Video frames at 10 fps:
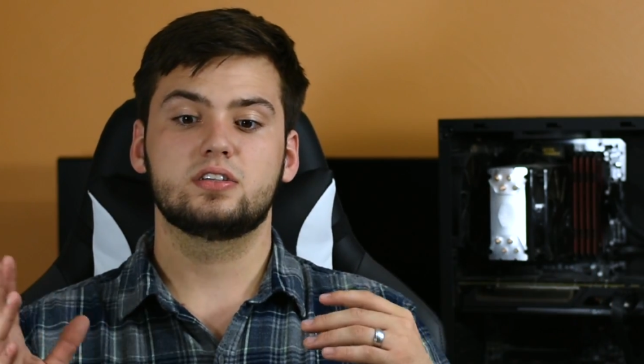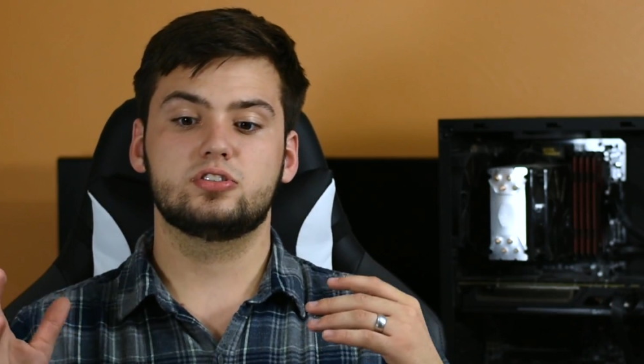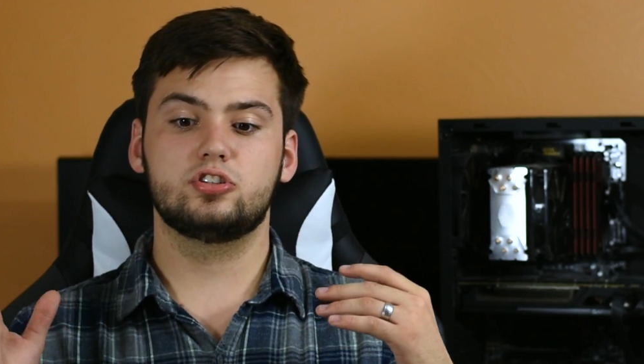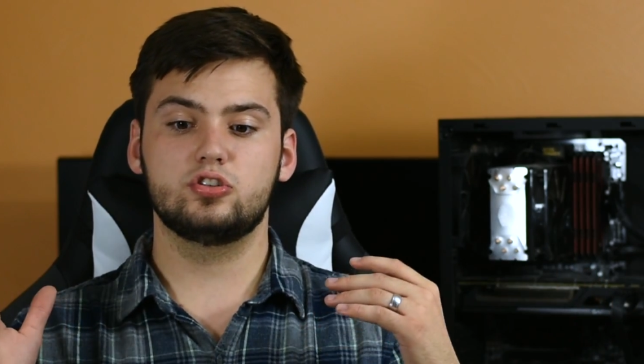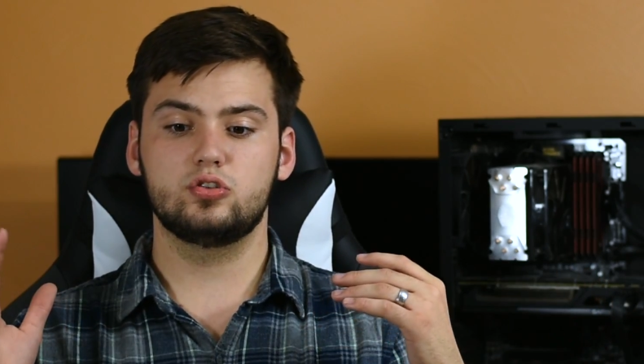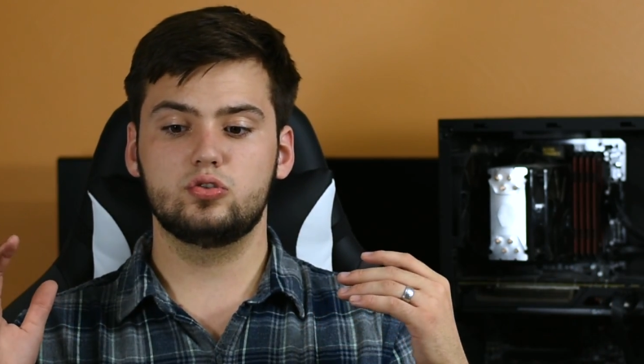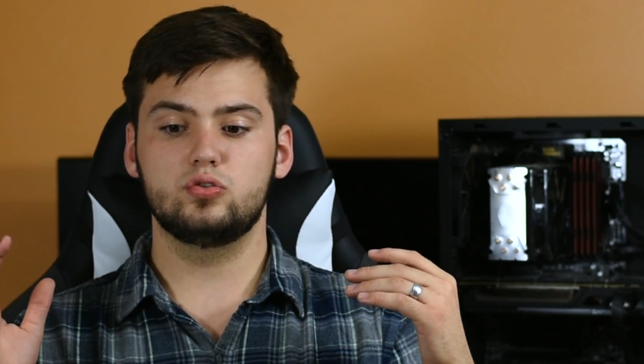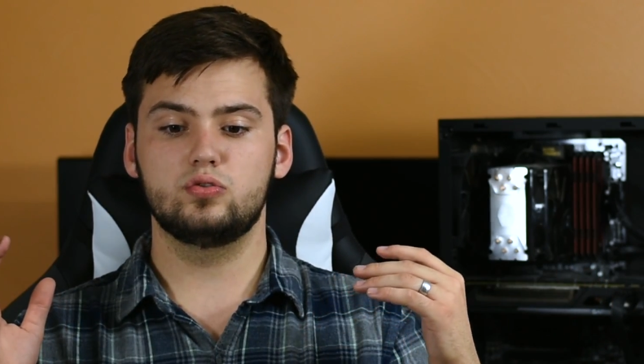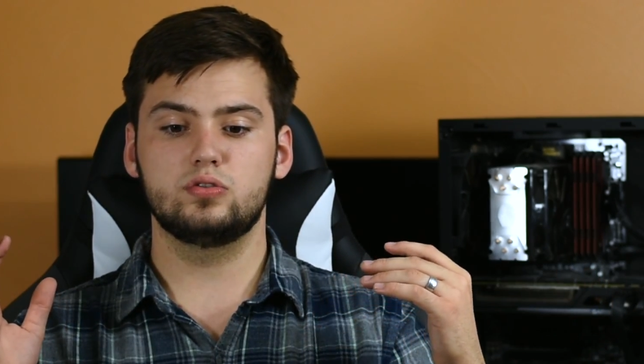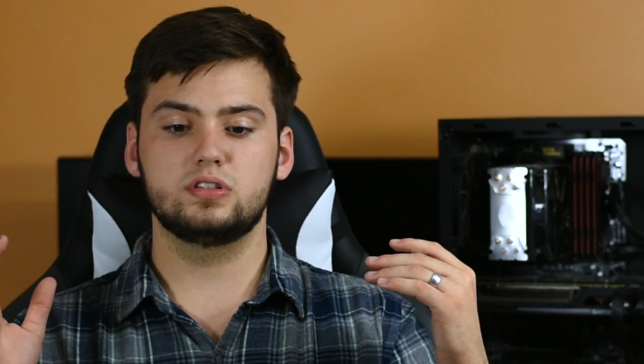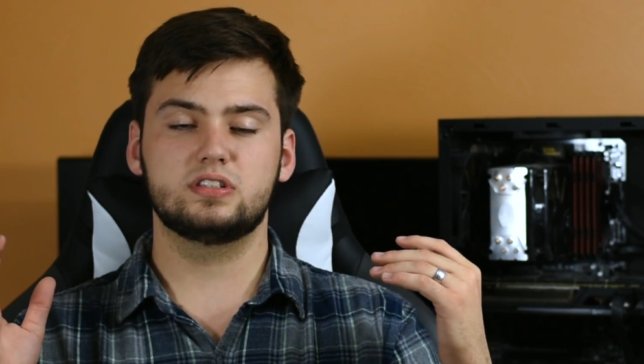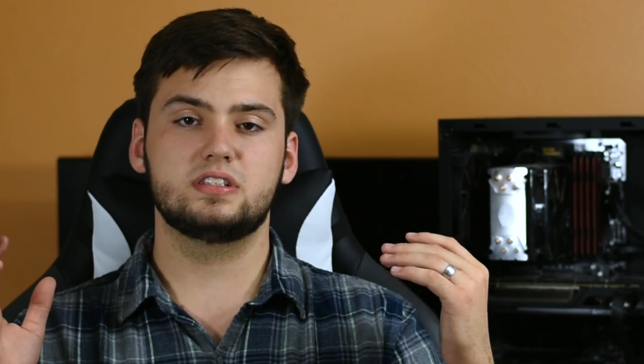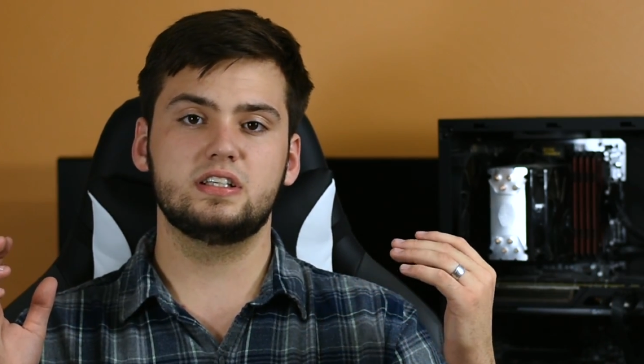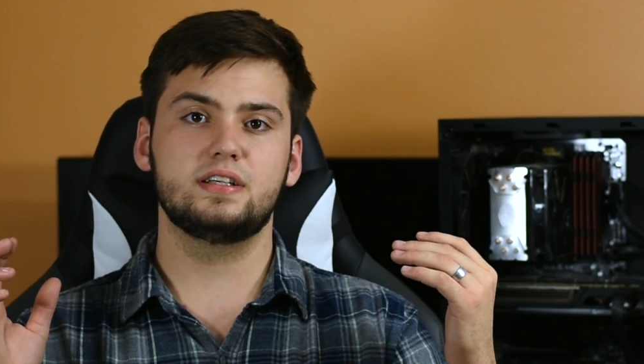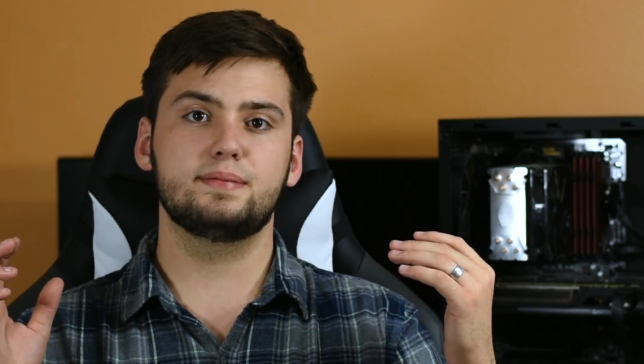to
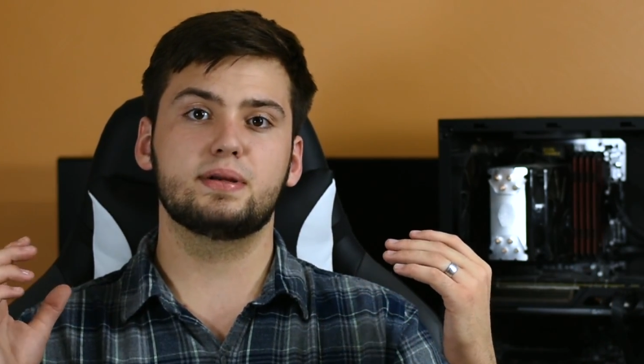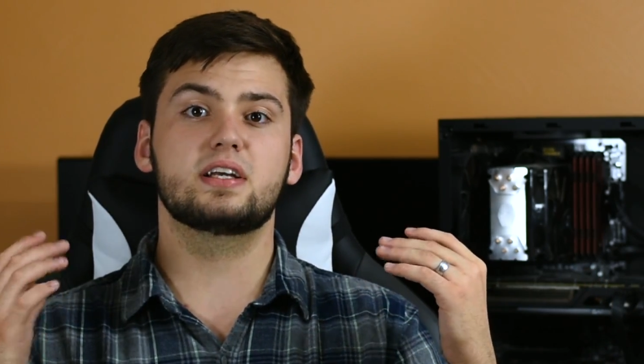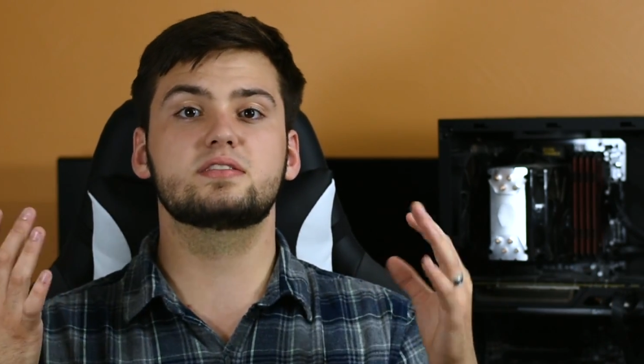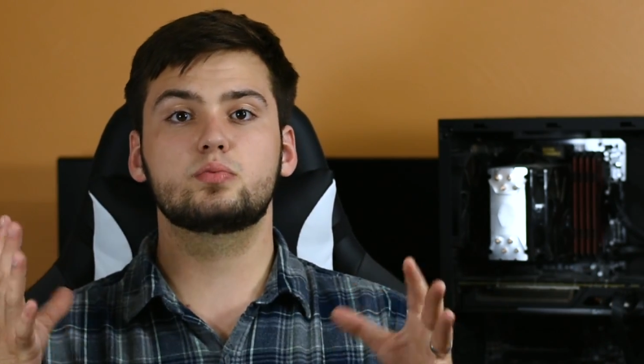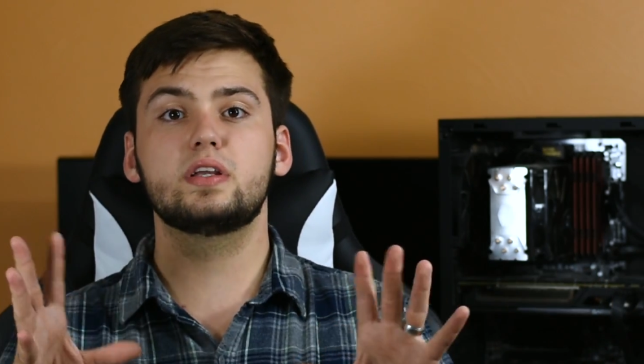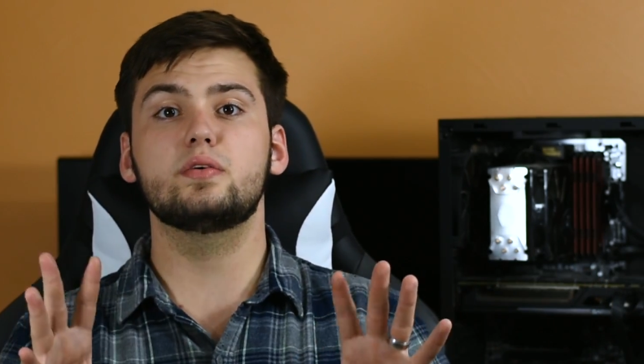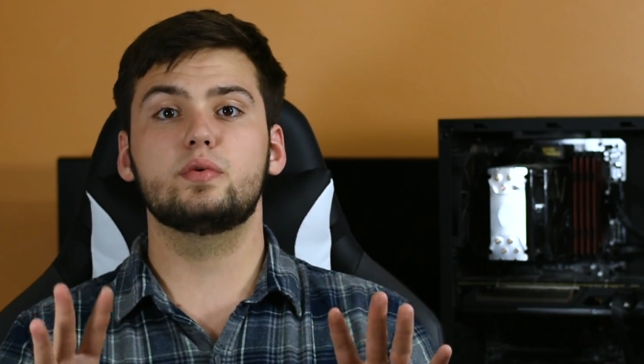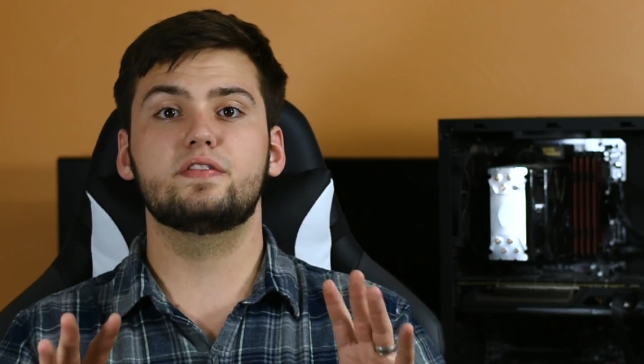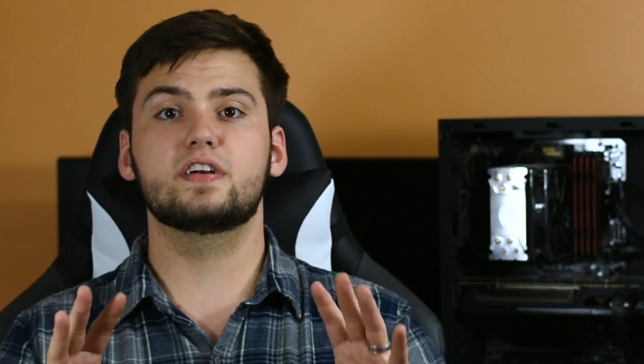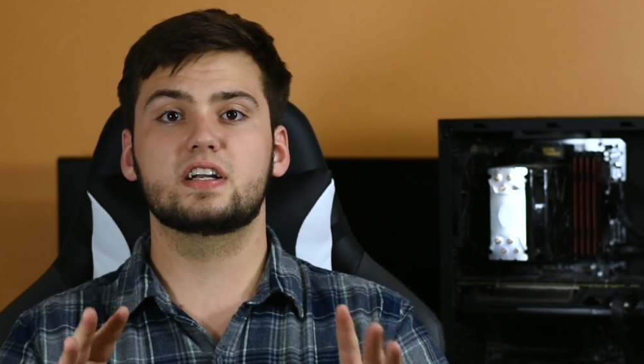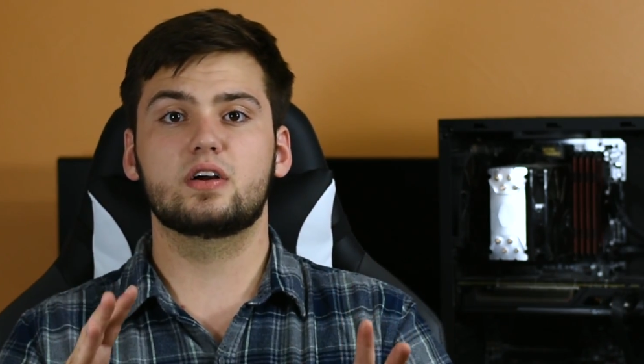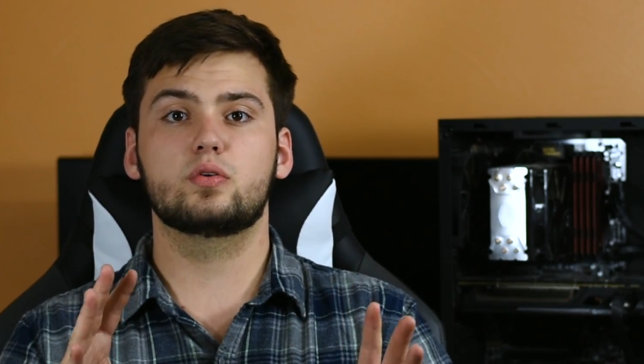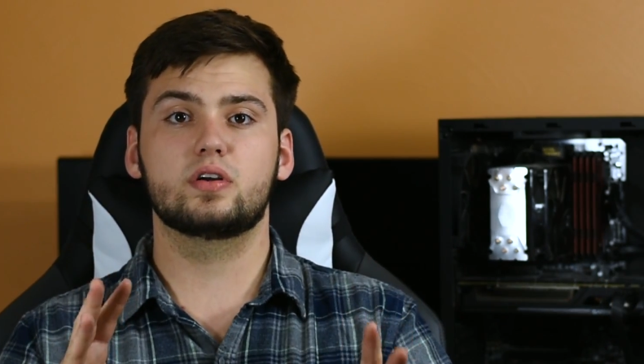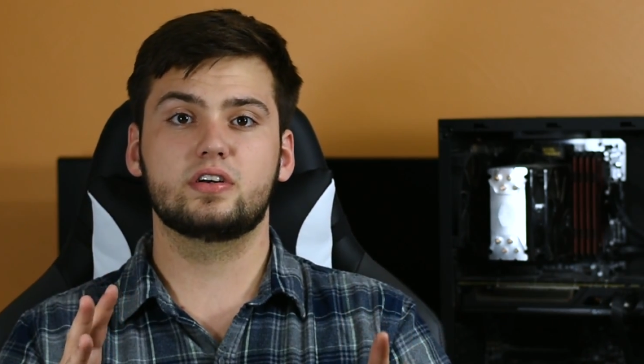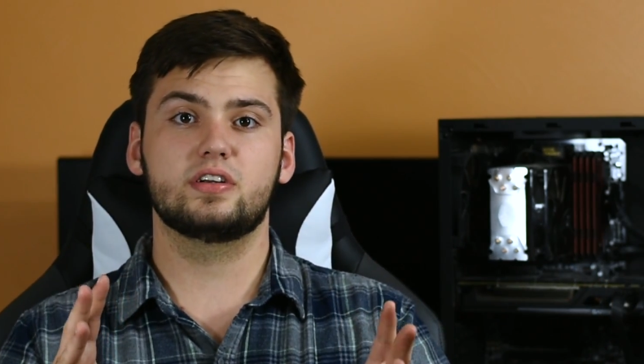see, because we figured out
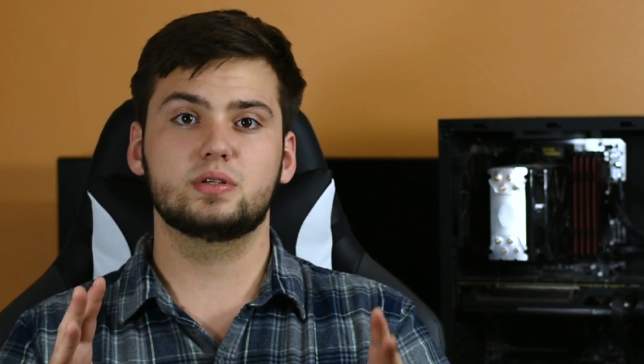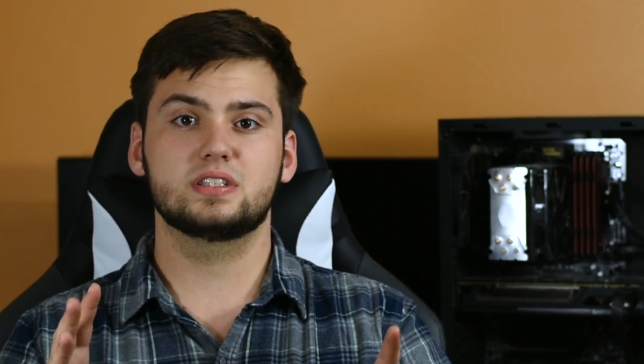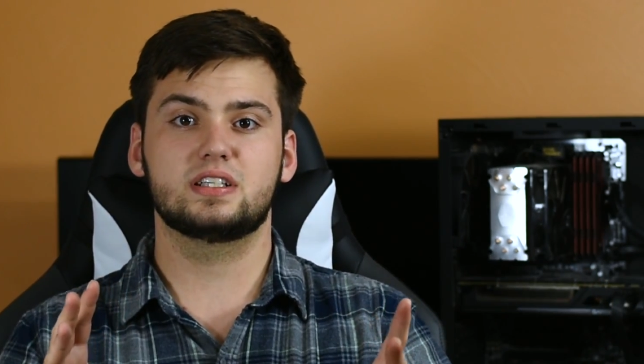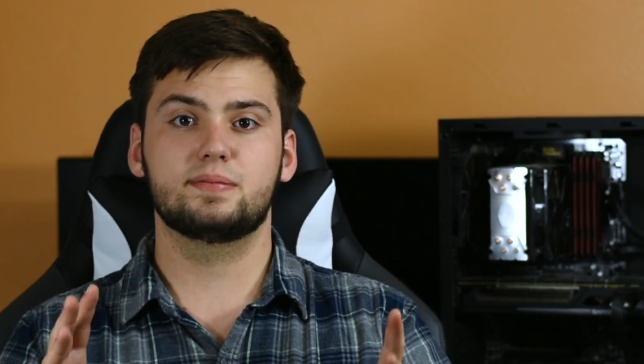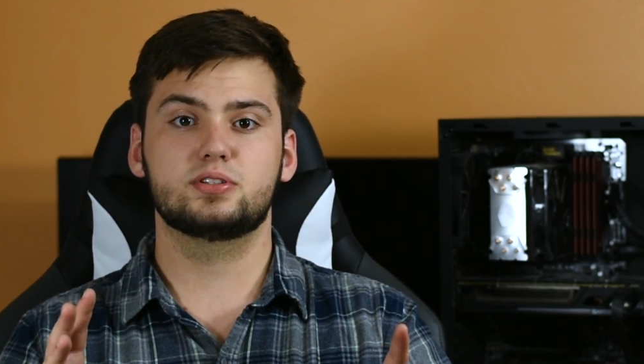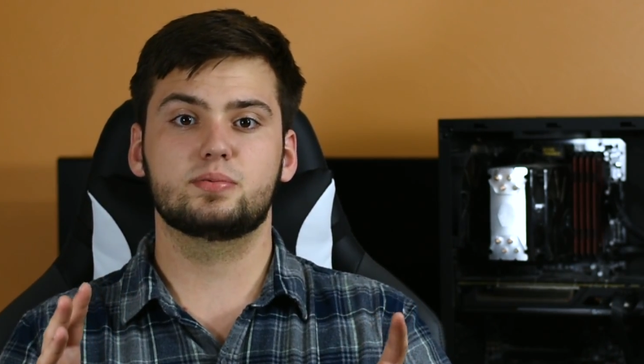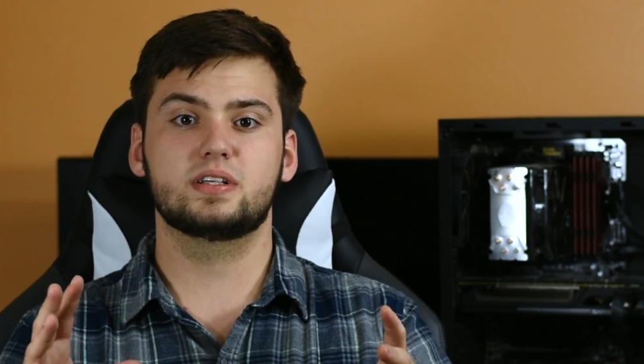quickly it wasn't temperature,